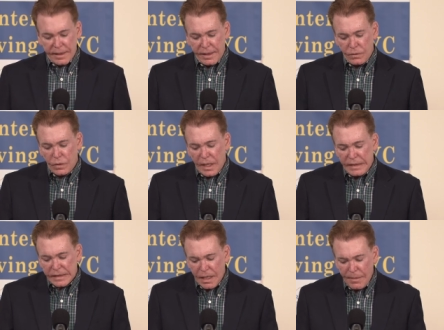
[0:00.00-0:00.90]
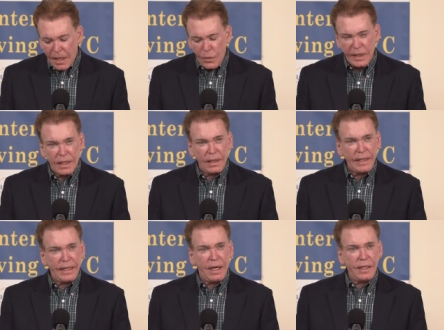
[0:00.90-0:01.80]
And, and somehow we
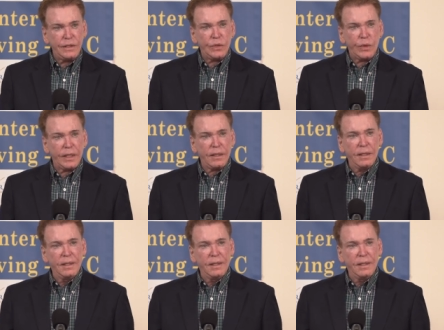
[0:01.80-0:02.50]
cling on to it.